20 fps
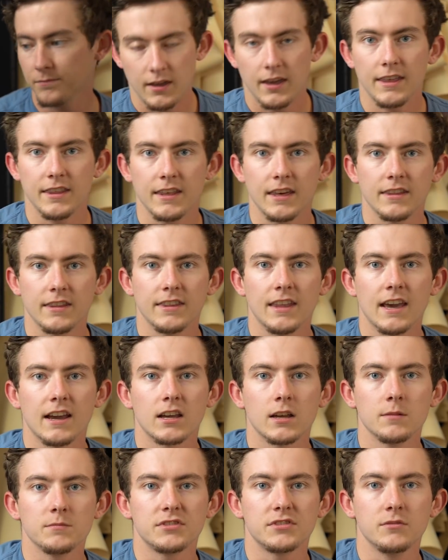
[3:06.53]
And then that
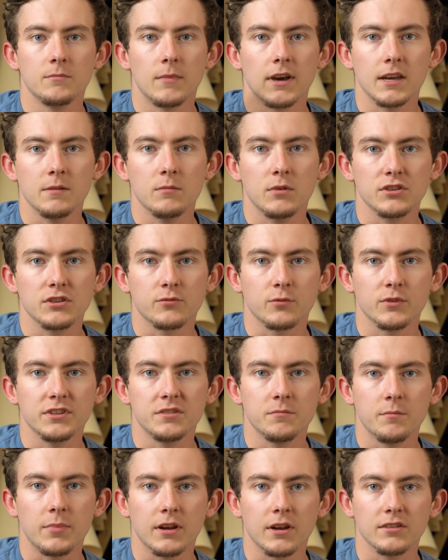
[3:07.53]
comes to my most
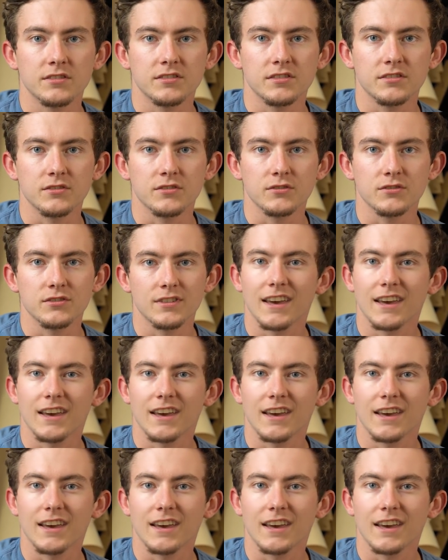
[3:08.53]
recent pair of scissors